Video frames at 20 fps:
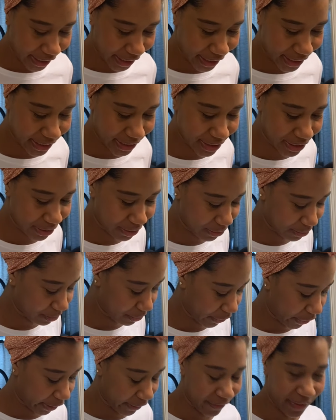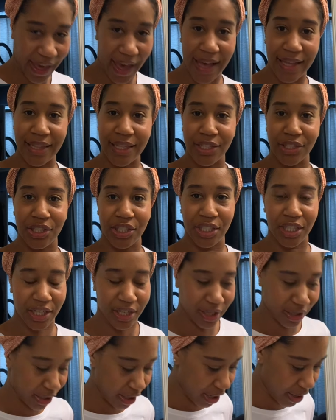into more of that this year.